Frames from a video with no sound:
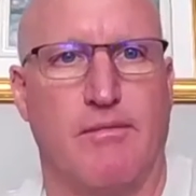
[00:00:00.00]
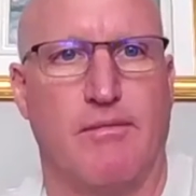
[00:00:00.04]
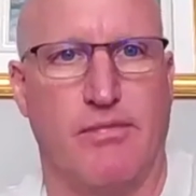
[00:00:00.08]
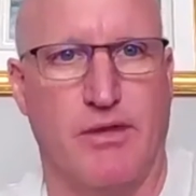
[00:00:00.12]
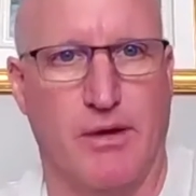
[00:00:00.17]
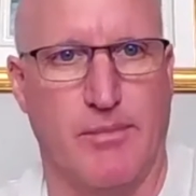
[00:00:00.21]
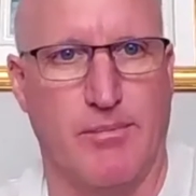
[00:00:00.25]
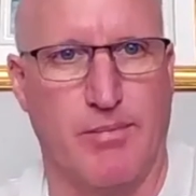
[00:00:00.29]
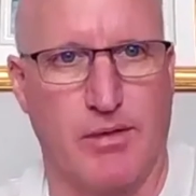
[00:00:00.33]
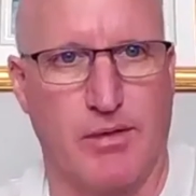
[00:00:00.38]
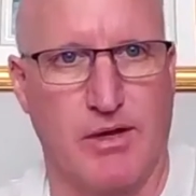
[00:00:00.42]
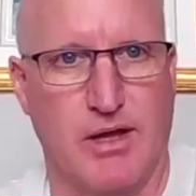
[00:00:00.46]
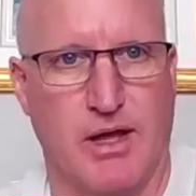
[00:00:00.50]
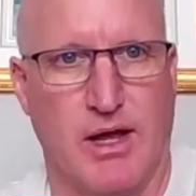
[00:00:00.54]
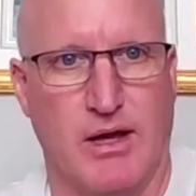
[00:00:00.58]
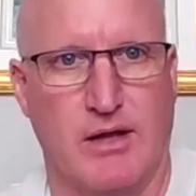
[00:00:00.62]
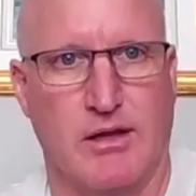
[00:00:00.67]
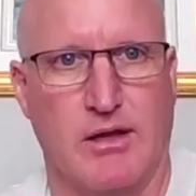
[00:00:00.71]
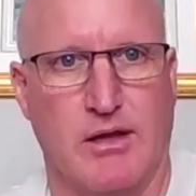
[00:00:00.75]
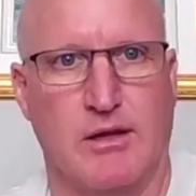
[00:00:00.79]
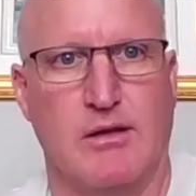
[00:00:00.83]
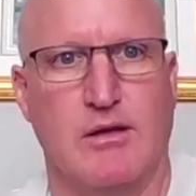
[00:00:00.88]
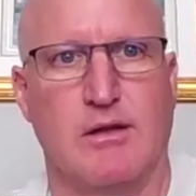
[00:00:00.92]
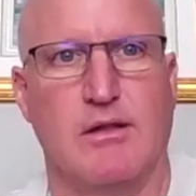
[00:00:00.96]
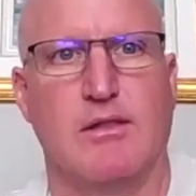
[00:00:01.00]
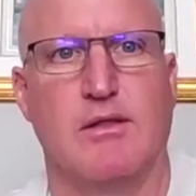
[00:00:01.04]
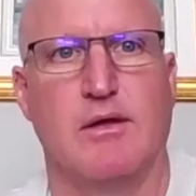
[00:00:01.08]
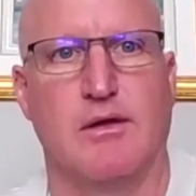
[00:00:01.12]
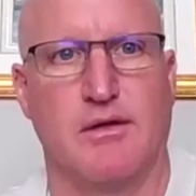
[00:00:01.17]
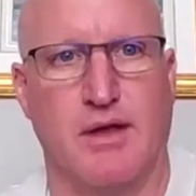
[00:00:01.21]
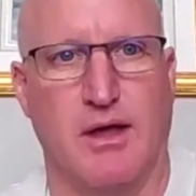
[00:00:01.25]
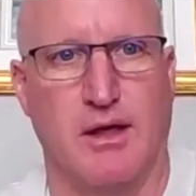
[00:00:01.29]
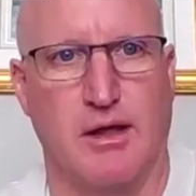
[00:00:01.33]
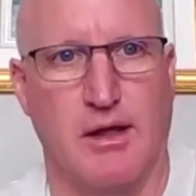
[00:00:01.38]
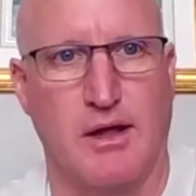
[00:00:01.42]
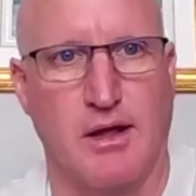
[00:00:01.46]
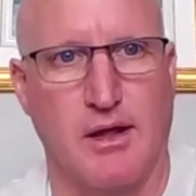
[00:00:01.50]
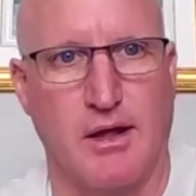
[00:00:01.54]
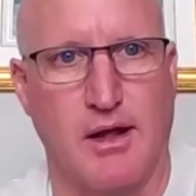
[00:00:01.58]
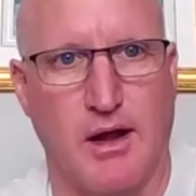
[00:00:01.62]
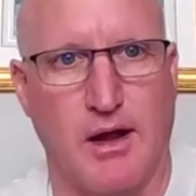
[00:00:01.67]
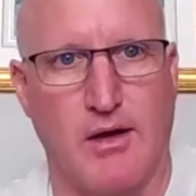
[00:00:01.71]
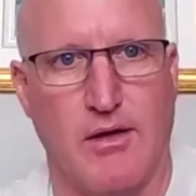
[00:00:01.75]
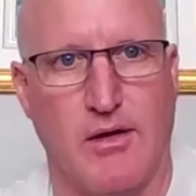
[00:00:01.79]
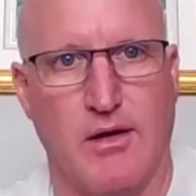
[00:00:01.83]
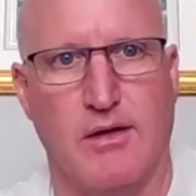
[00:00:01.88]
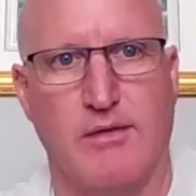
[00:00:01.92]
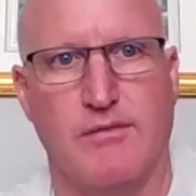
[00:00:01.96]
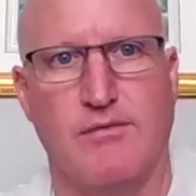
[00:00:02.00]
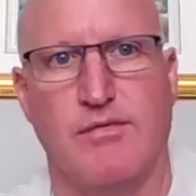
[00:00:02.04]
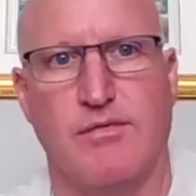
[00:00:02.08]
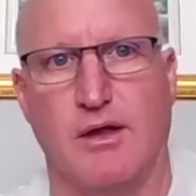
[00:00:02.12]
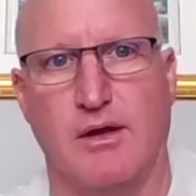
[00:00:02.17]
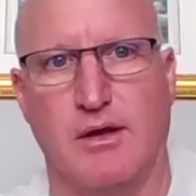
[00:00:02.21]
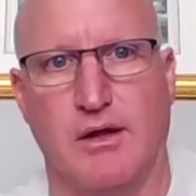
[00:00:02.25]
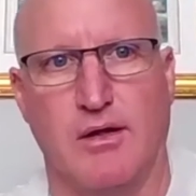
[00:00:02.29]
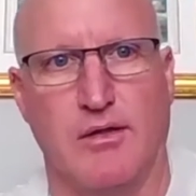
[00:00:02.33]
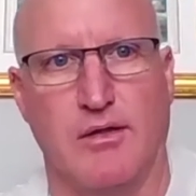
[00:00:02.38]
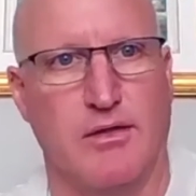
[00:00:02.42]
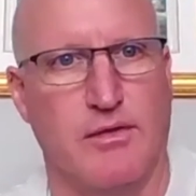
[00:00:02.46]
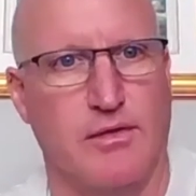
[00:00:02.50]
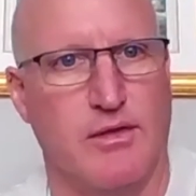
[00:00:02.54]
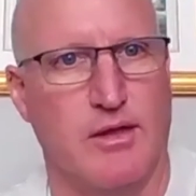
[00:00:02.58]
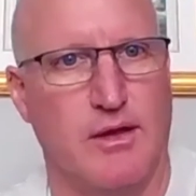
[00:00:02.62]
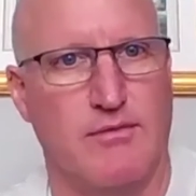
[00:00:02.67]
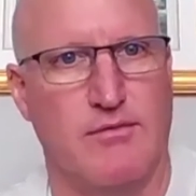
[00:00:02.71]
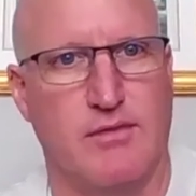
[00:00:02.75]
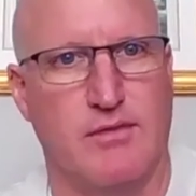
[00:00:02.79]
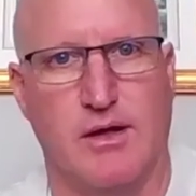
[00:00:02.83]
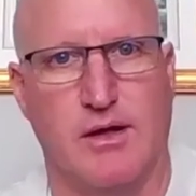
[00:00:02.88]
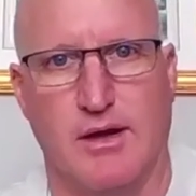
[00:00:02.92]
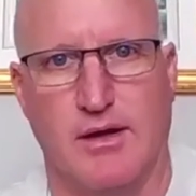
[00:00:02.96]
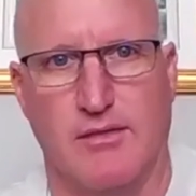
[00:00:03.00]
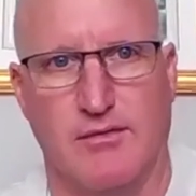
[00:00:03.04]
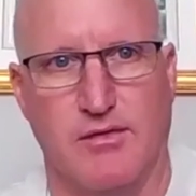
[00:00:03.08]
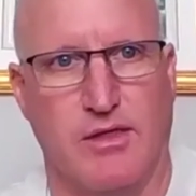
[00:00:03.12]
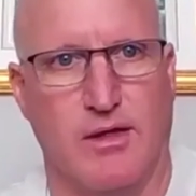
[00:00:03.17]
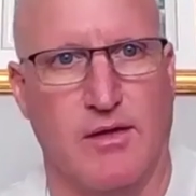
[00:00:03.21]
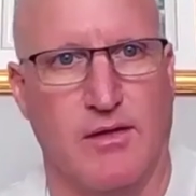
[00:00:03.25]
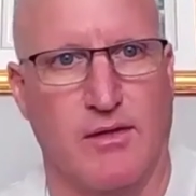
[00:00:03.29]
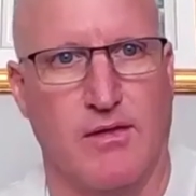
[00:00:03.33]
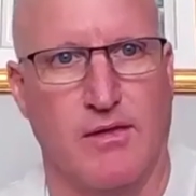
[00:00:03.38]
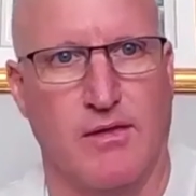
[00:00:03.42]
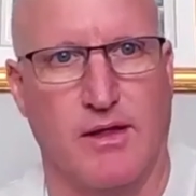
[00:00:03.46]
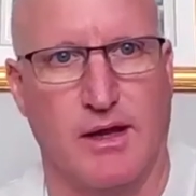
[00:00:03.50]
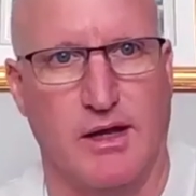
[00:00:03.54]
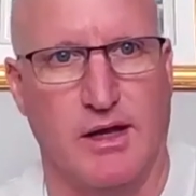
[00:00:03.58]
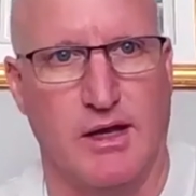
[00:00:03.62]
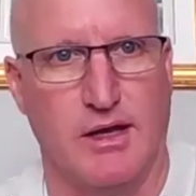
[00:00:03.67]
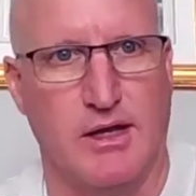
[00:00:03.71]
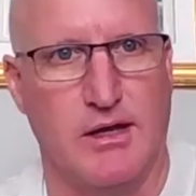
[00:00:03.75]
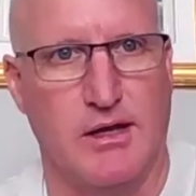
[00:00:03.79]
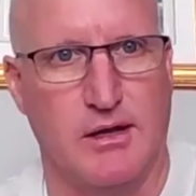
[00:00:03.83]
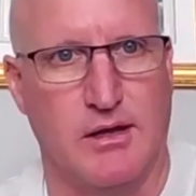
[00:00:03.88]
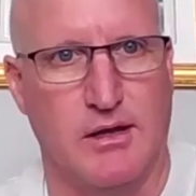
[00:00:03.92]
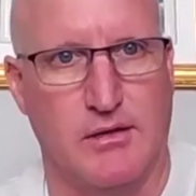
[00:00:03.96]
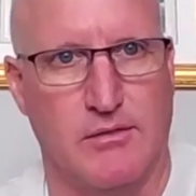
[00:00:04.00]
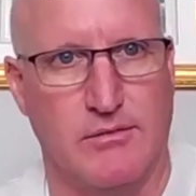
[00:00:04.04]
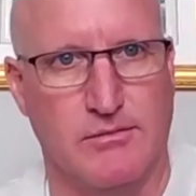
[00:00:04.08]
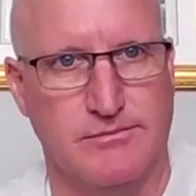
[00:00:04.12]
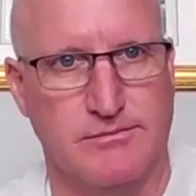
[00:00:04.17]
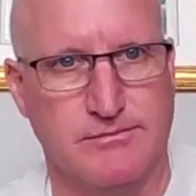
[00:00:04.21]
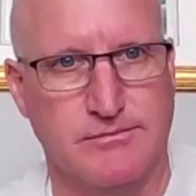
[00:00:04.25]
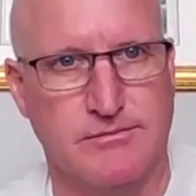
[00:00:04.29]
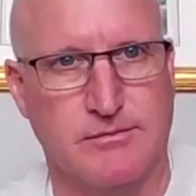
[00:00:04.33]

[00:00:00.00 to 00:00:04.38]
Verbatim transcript: They're protected. They're taken care of. They know that they've done everything that they need to do.